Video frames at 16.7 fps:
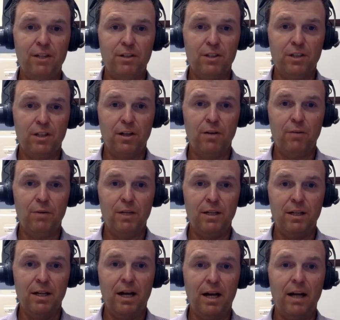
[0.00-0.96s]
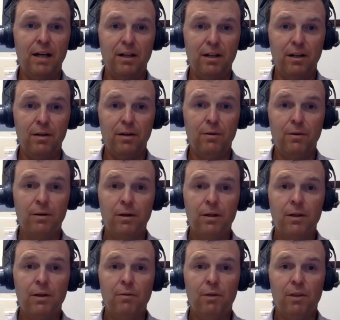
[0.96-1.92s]
years ago, we did not know
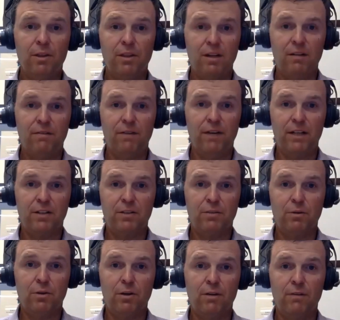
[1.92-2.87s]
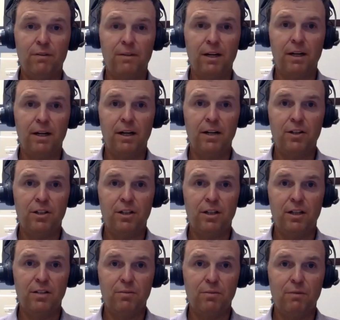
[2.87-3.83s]
what the effects were of
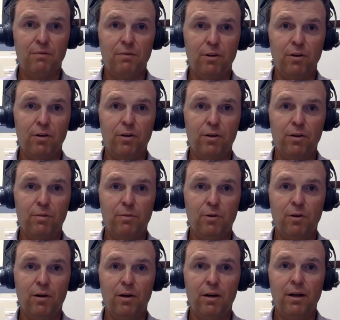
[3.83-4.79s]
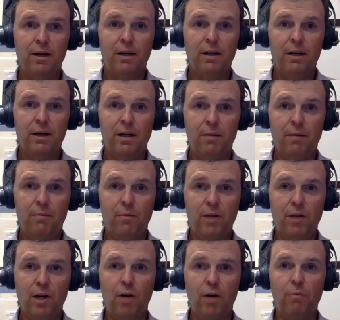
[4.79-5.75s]
concussion as we've learned more. Um,
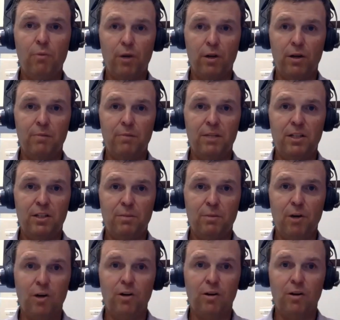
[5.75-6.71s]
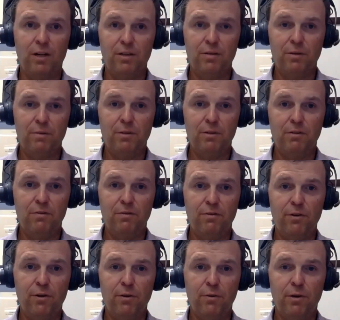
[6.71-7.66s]
we hope we're going to be smarter as we move
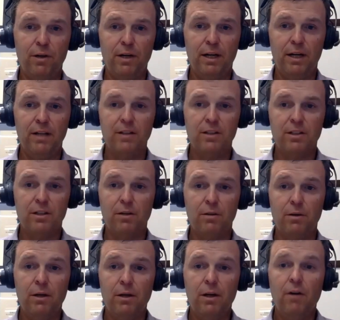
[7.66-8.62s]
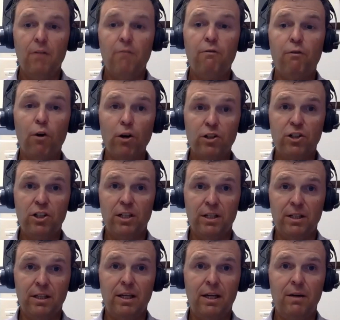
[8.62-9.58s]
forward. And so,
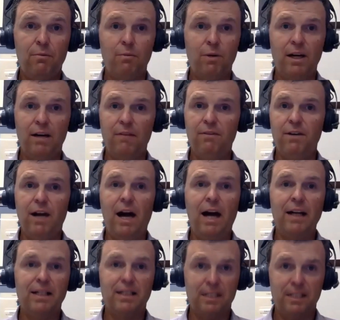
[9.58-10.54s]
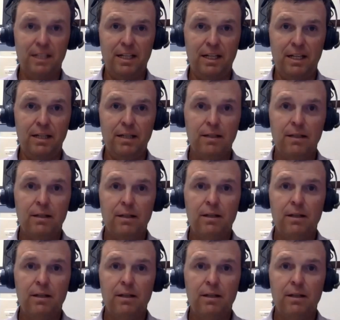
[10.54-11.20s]
fortunately, we have not seen,